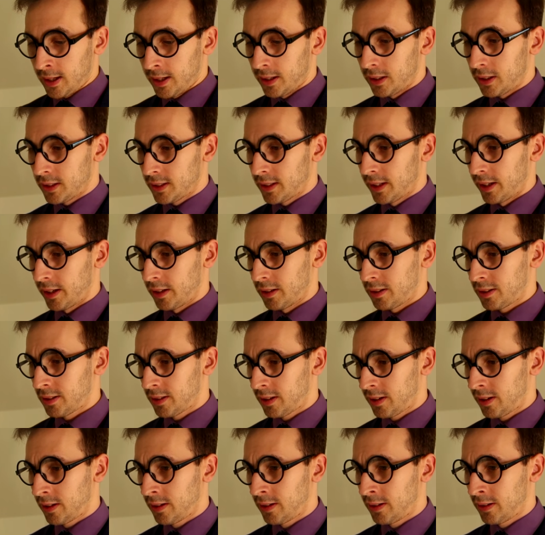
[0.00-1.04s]
It
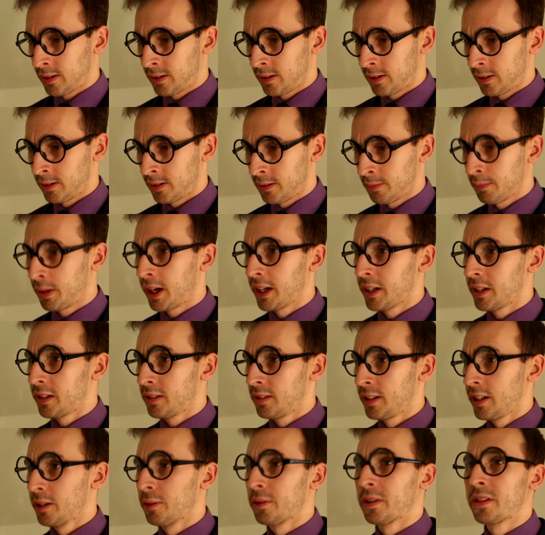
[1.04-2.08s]
says, "My
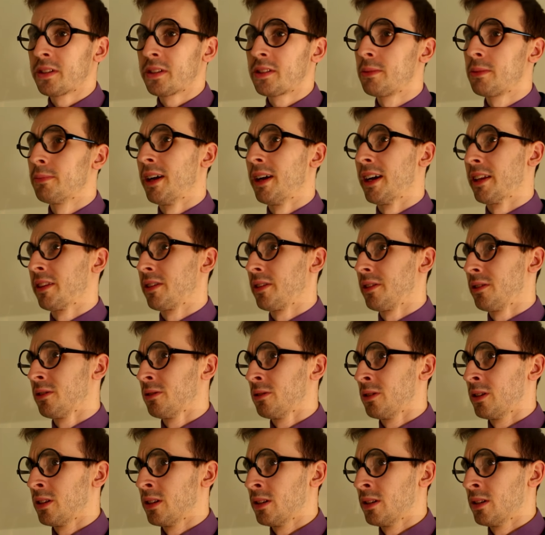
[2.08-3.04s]
dearest Matthew,